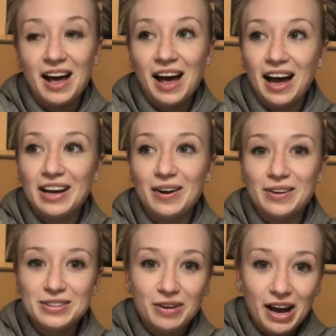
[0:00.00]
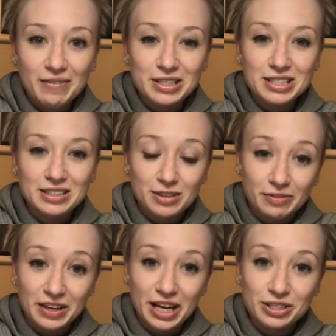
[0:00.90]
I also have a
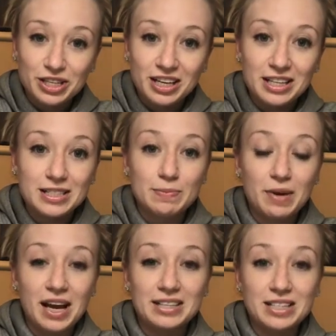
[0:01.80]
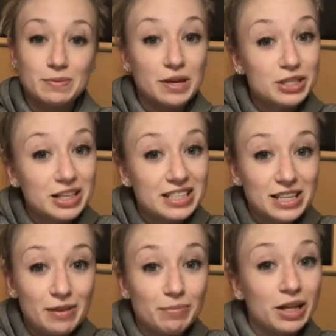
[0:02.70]
certification as a specialist
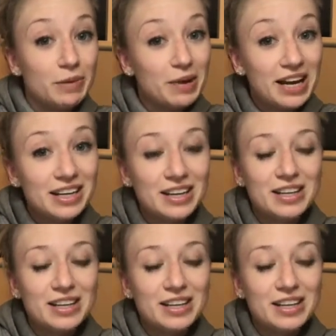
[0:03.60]
in blood bank,